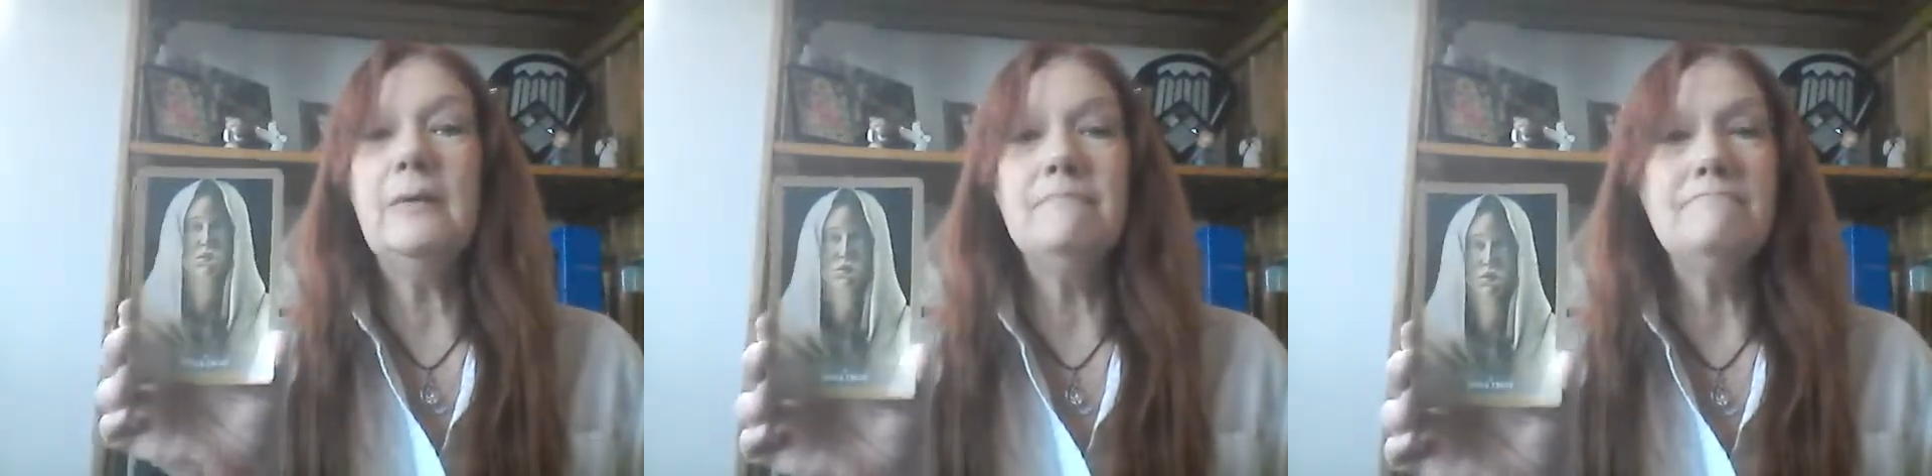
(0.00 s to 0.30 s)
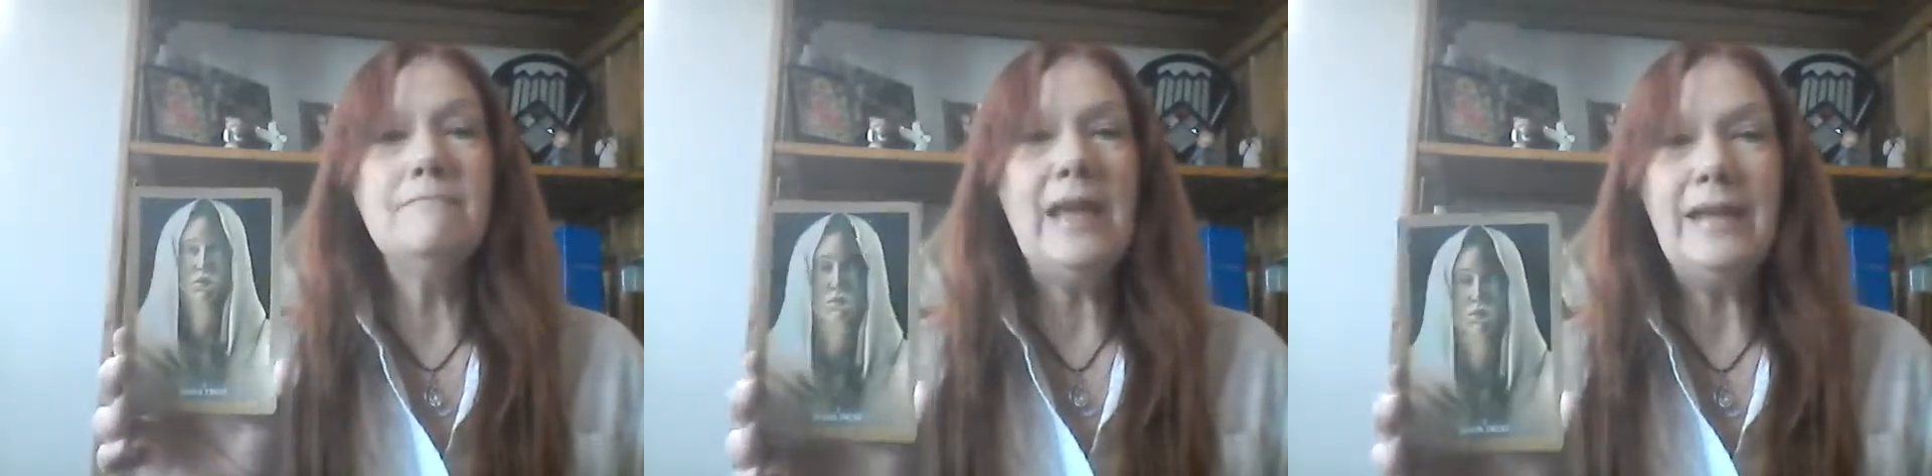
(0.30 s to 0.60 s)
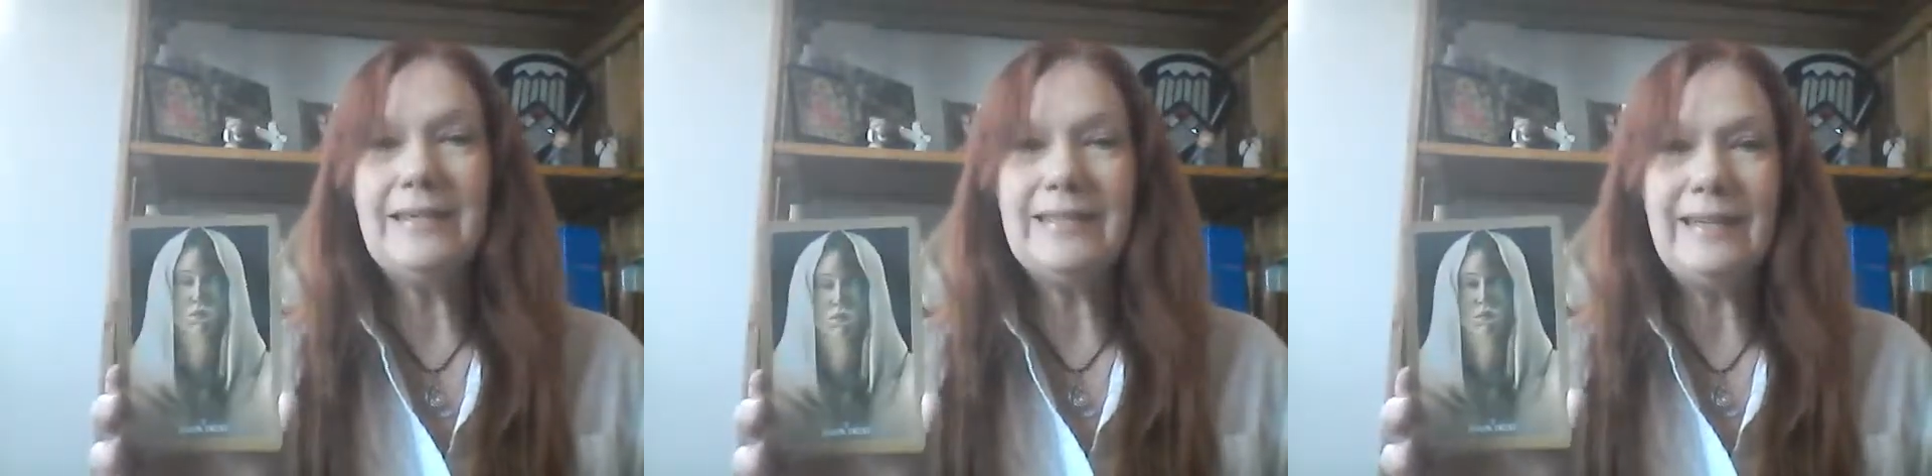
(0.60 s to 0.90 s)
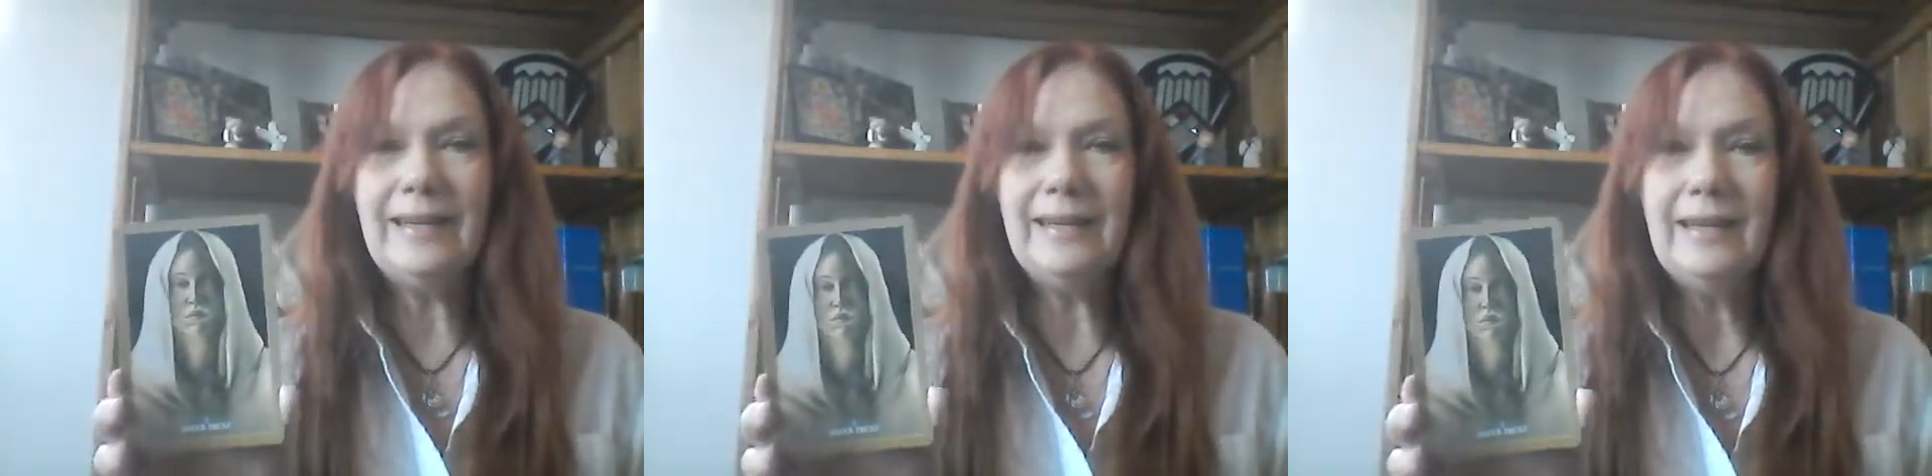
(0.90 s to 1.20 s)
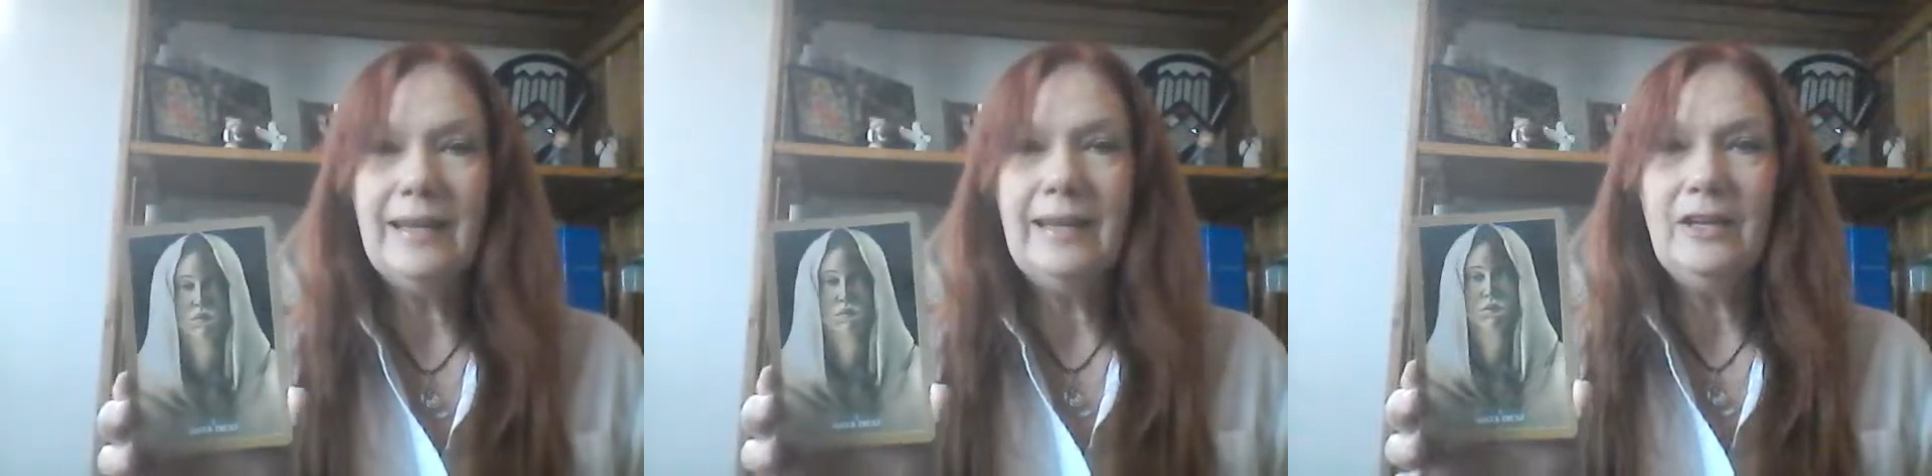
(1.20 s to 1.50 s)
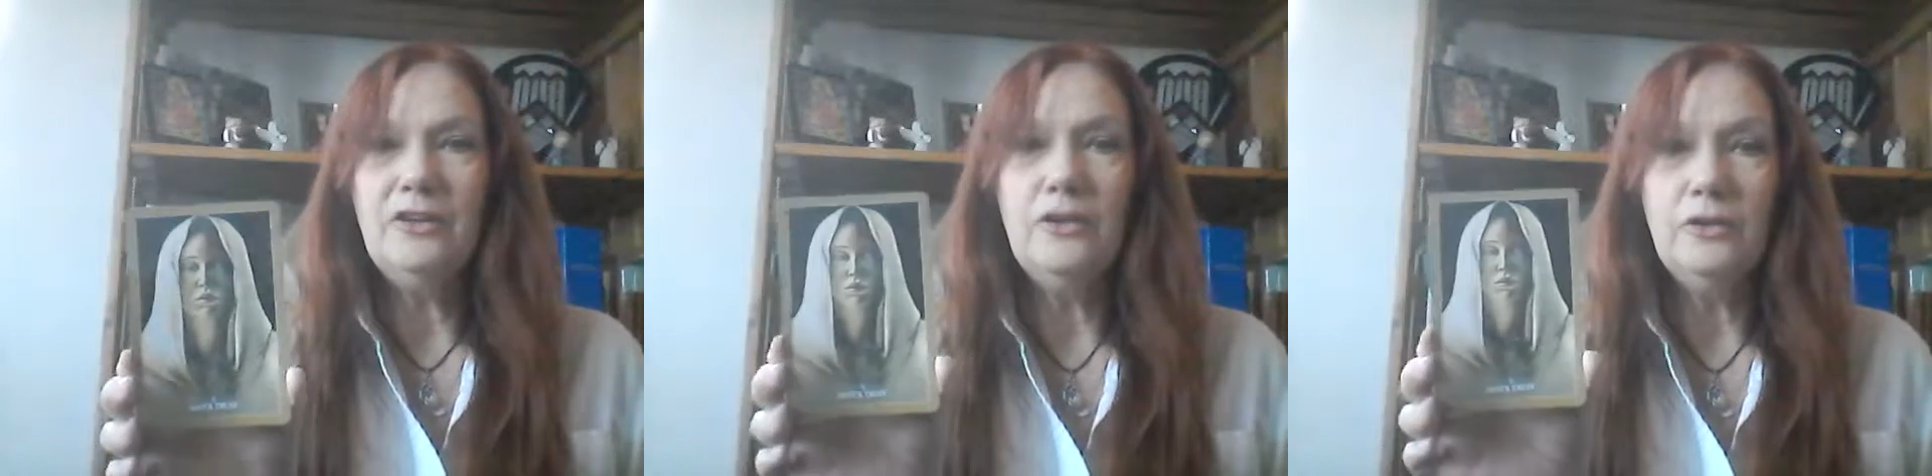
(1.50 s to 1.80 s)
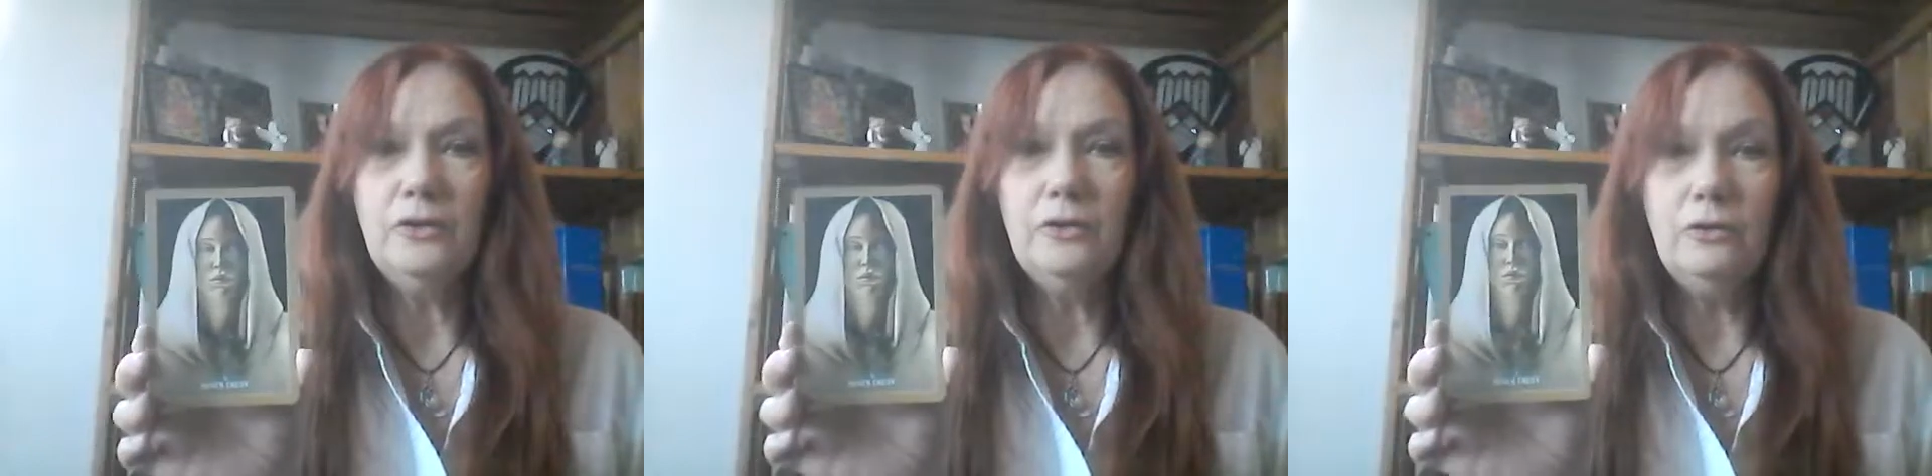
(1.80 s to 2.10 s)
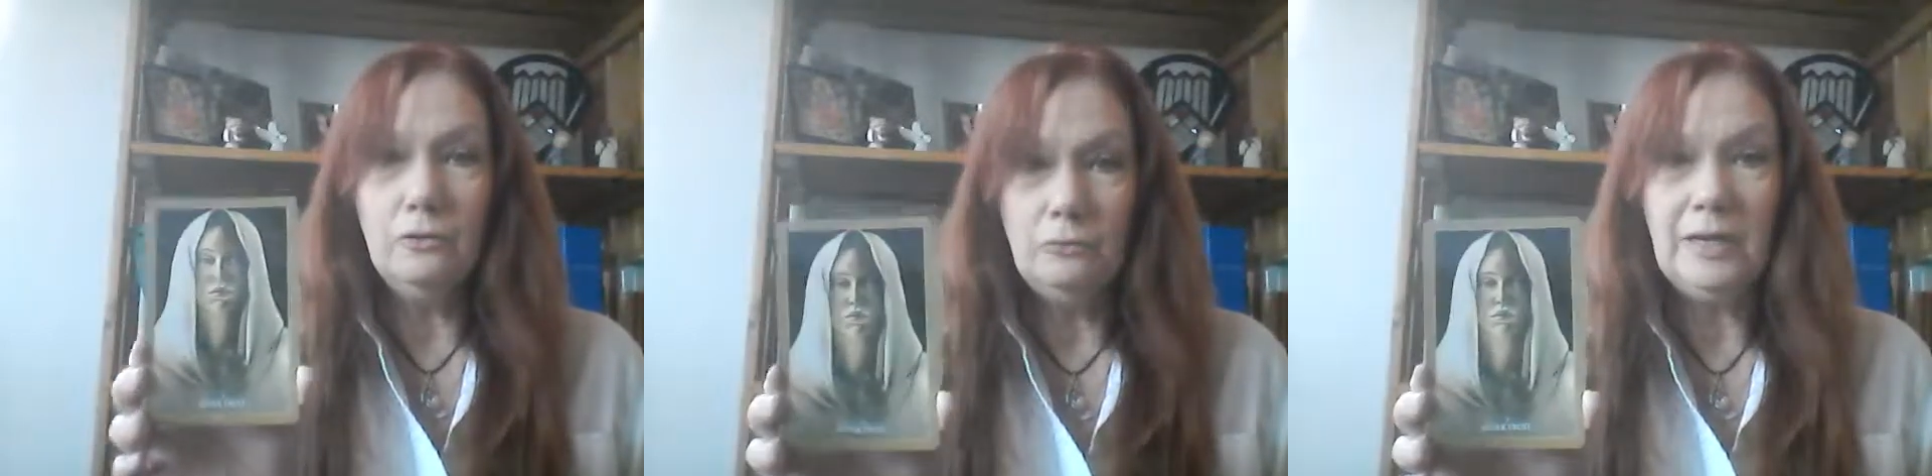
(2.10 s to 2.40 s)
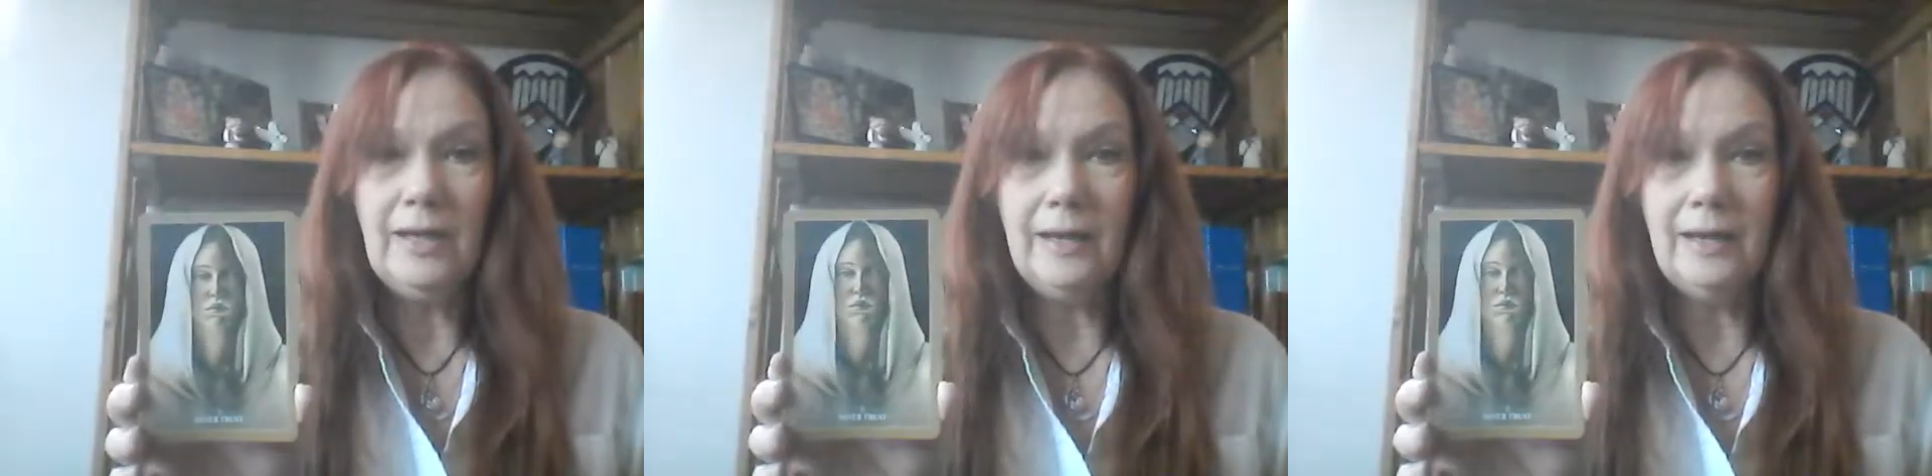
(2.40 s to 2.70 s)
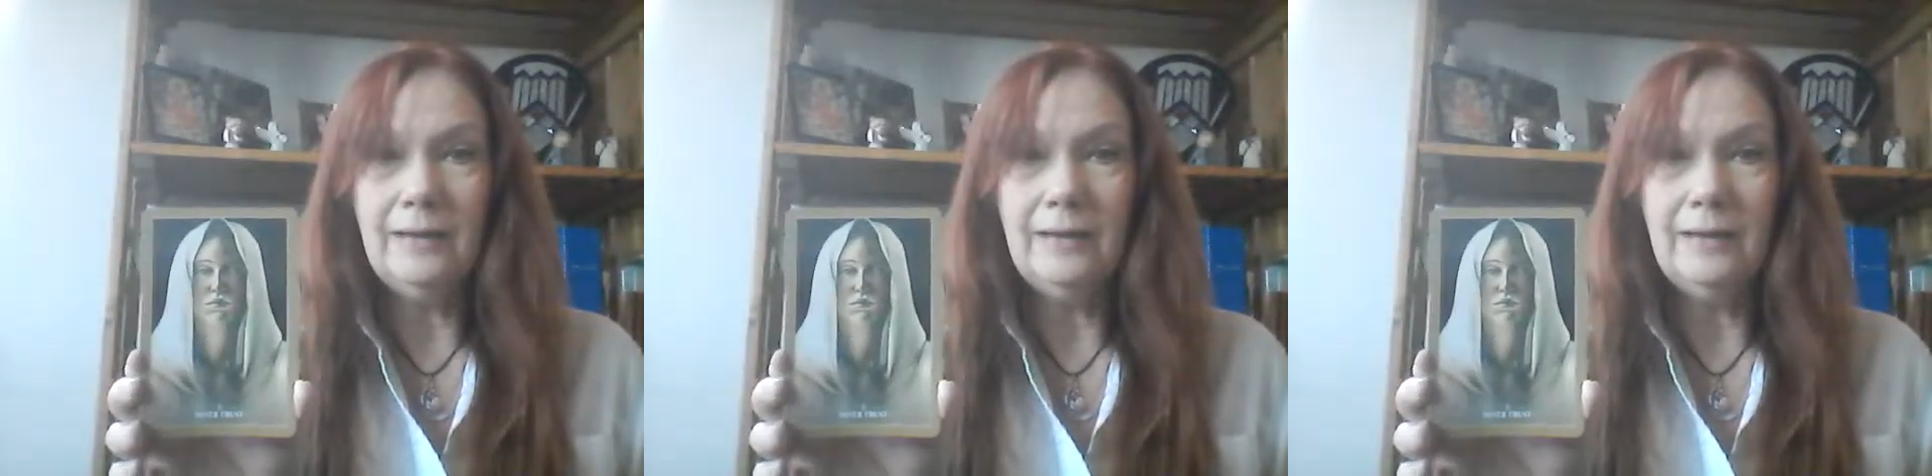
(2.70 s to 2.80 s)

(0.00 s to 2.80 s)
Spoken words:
amazing, unique